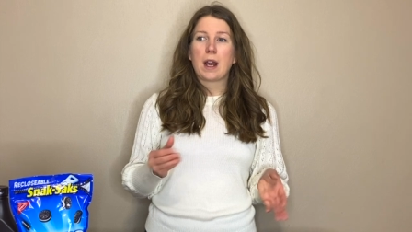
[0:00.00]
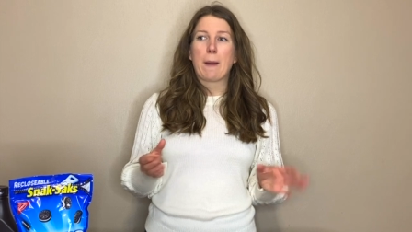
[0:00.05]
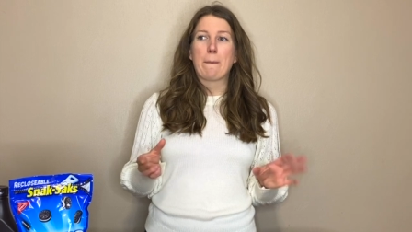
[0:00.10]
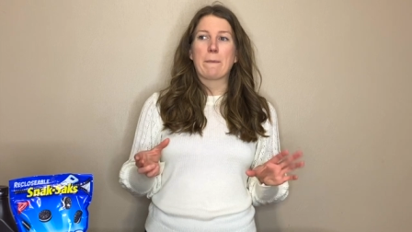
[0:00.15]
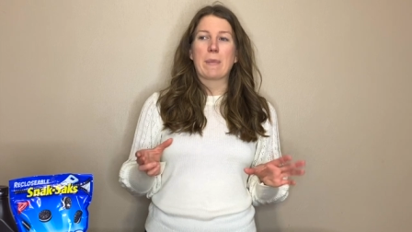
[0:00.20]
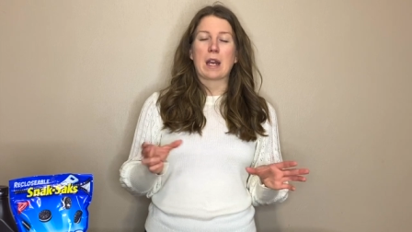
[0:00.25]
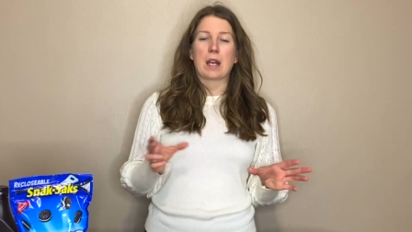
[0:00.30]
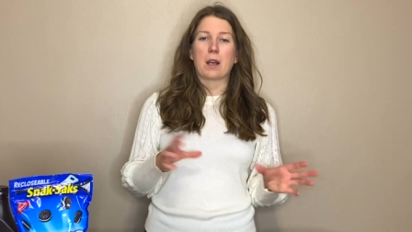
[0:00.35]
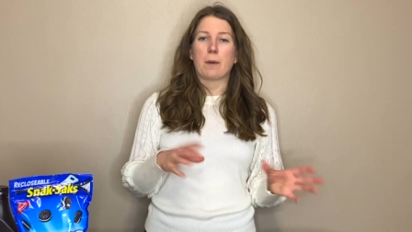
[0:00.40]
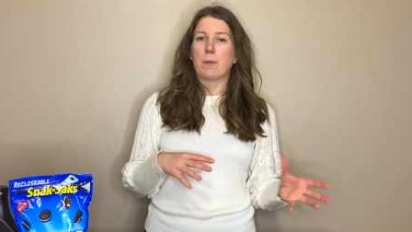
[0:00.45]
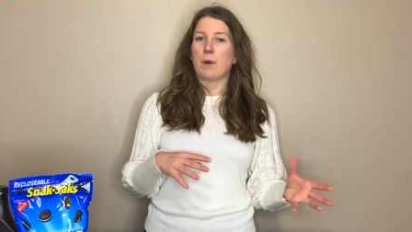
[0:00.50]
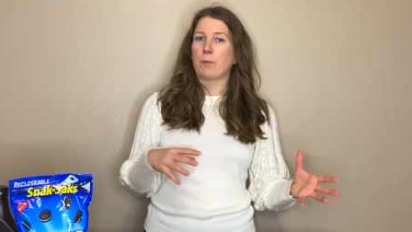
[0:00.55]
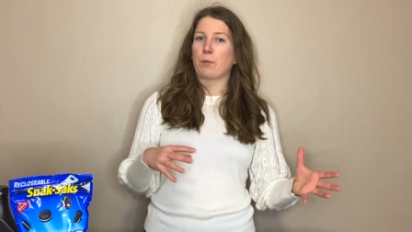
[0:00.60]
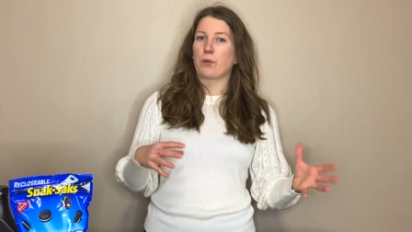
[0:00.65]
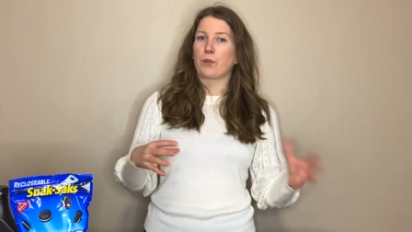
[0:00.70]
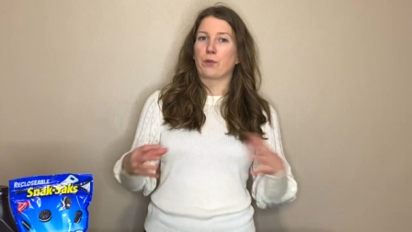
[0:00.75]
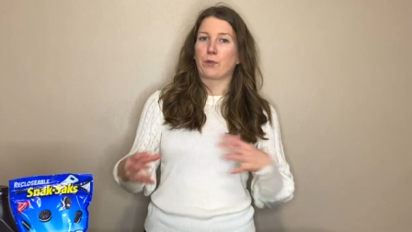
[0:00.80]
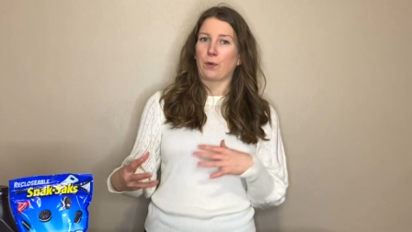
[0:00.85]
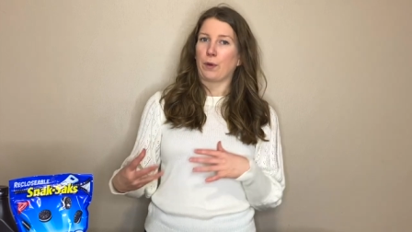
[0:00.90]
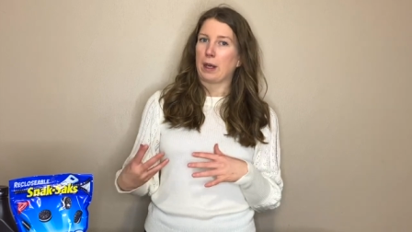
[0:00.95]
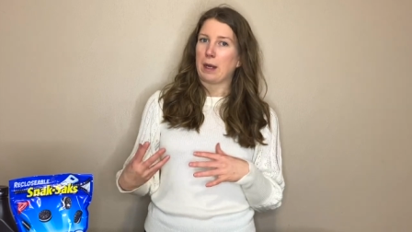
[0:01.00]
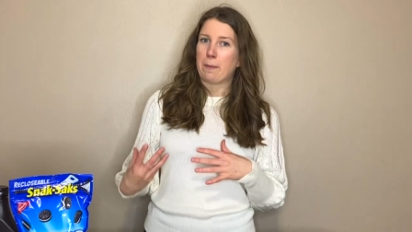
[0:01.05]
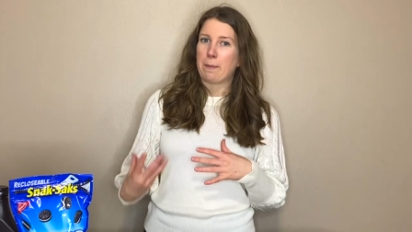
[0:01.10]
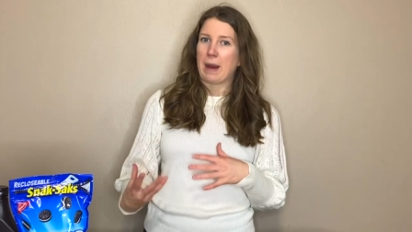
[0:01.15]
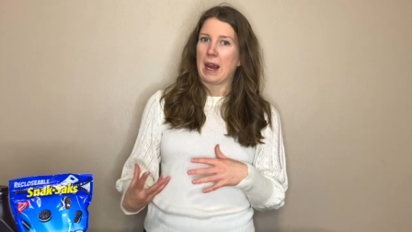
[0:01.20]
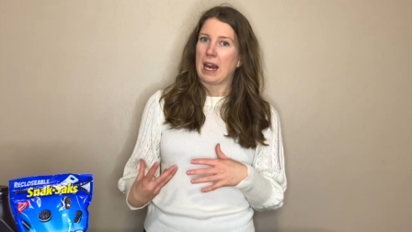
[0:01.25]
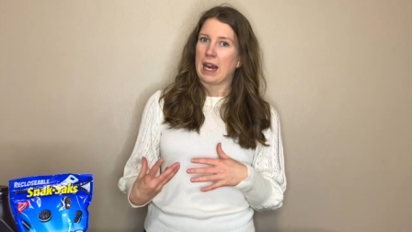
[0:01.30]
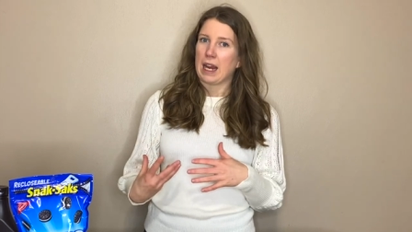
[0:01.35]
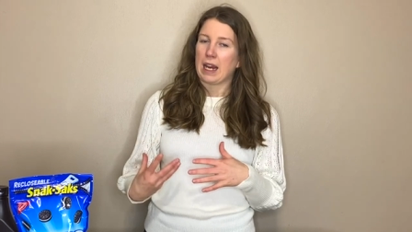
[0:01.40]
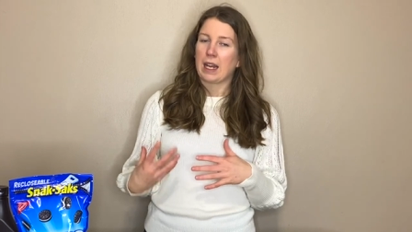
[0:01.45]
and pick up a
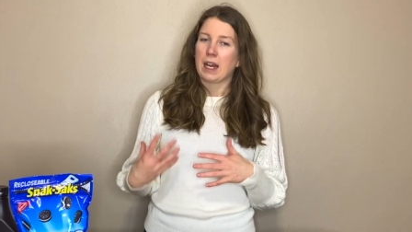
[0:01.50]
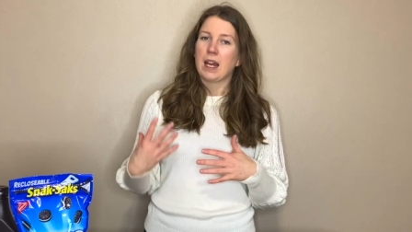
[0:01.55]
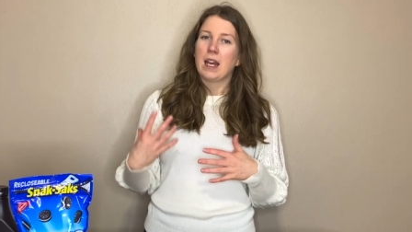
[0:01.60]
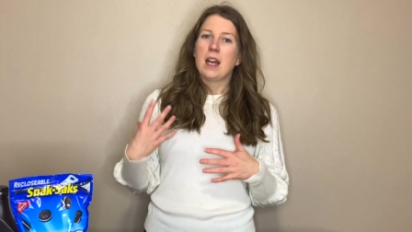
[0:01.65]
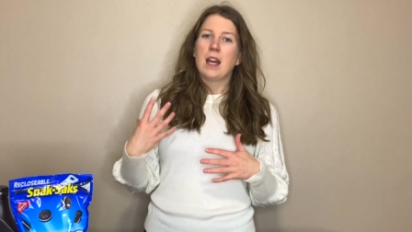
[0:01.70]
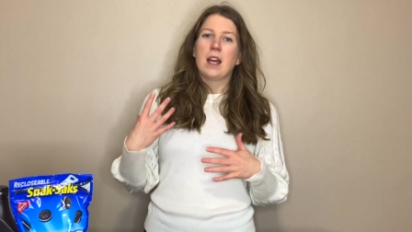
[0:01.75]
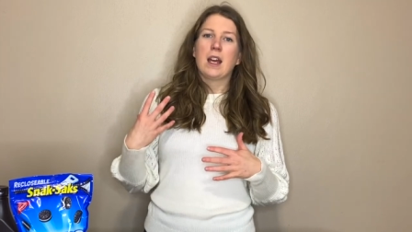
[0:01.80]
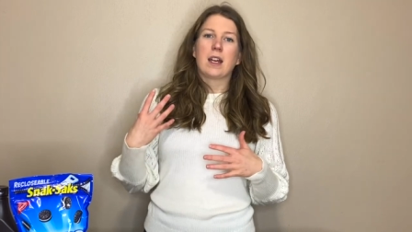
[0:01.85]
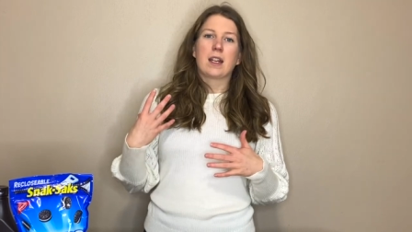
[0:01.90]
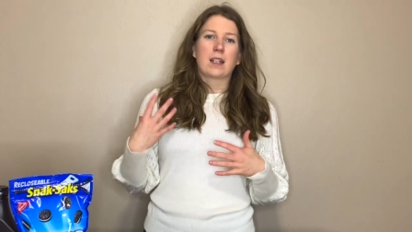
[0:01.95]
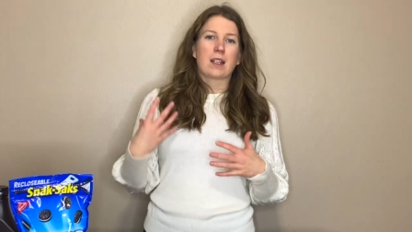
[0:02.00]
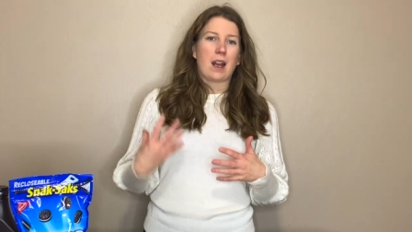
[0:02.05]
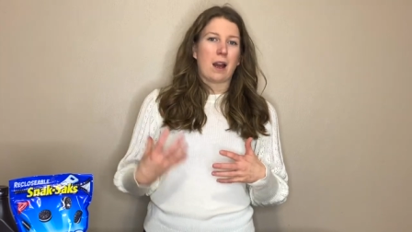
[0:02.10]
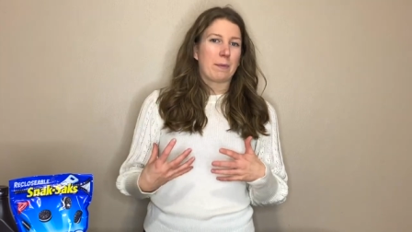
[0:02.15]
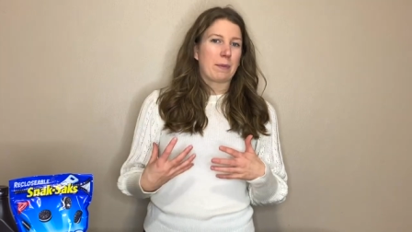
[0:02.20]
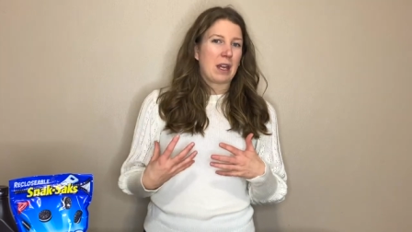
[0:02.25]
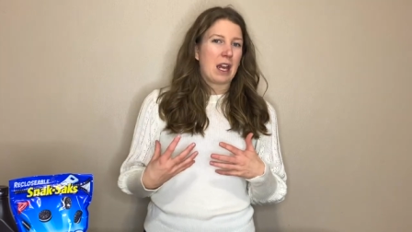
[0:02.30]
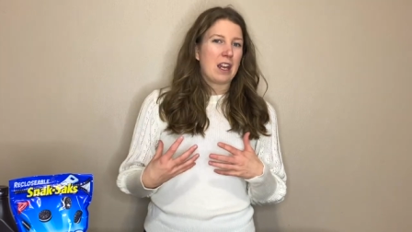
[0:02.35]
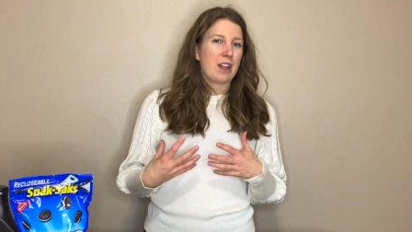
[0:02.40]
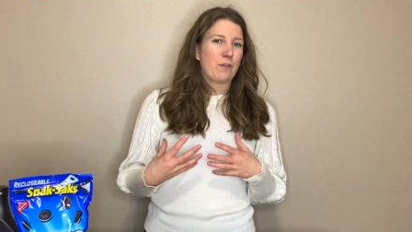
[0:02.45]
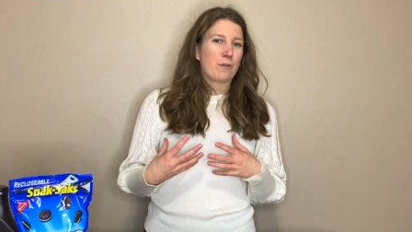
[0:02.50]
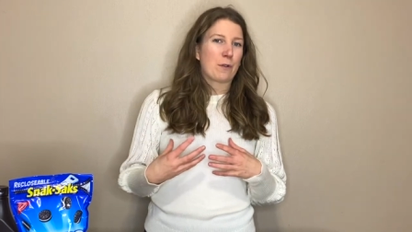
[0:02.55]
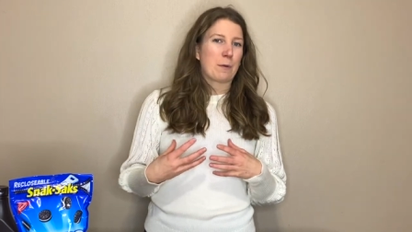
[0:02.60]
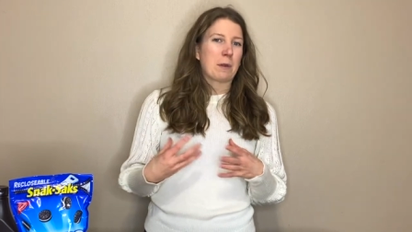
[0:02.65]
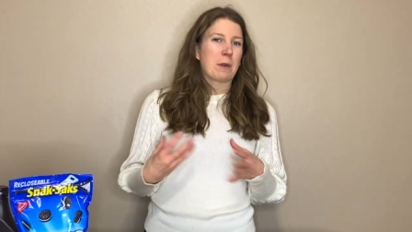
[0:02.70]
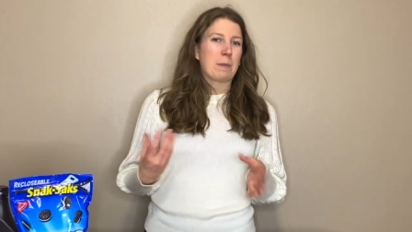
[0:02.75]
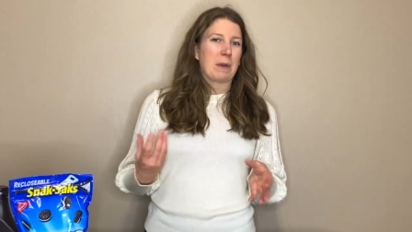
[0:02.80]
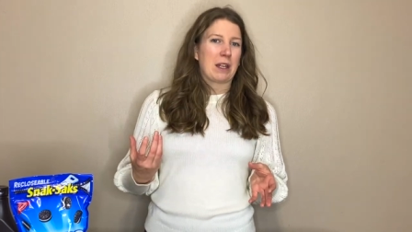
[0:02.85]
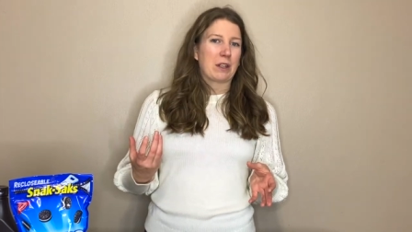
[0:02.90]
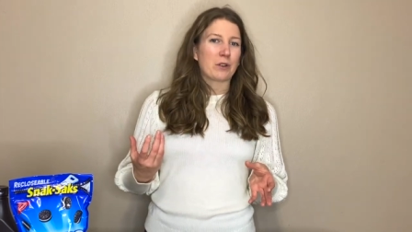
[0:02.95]
pre-made cupcake from the
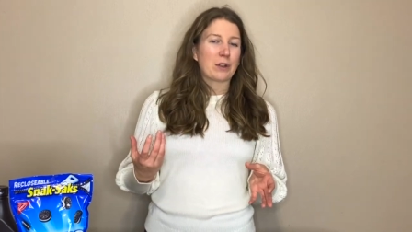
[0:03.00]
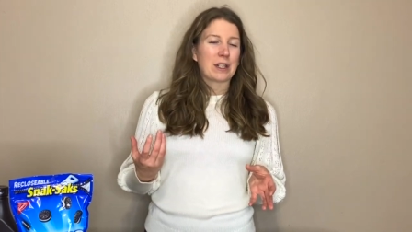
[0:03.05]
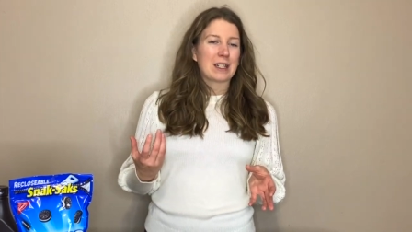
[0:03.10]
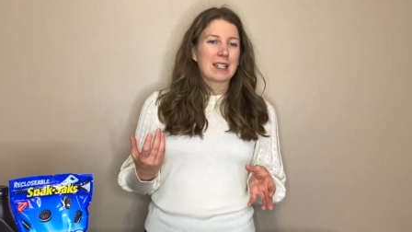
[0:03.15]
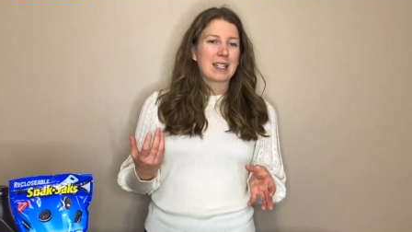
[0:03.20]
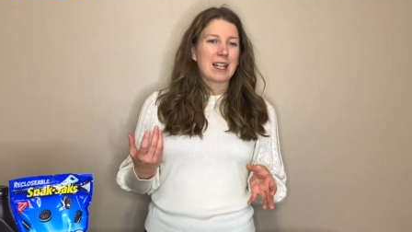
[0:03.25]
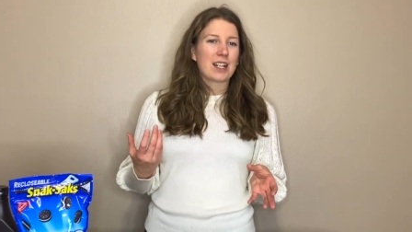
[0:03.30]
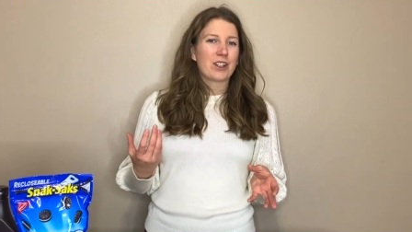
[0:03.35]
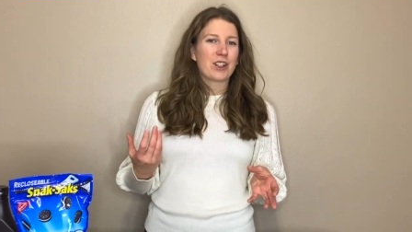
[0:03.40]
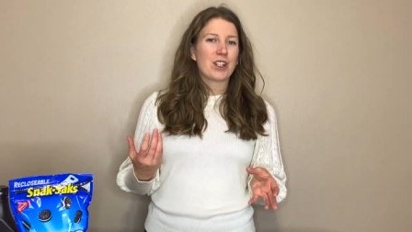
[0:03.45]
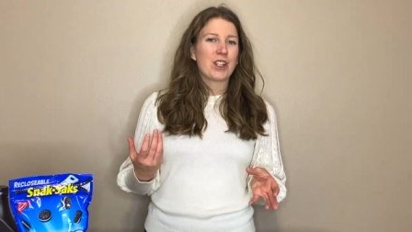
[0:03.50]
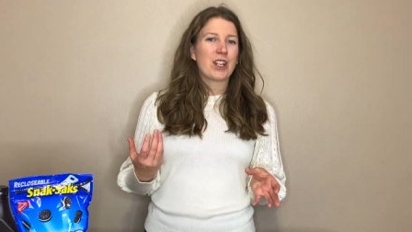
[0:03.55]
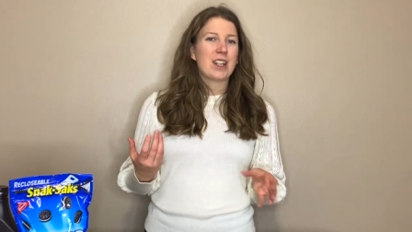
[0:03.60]
bakery section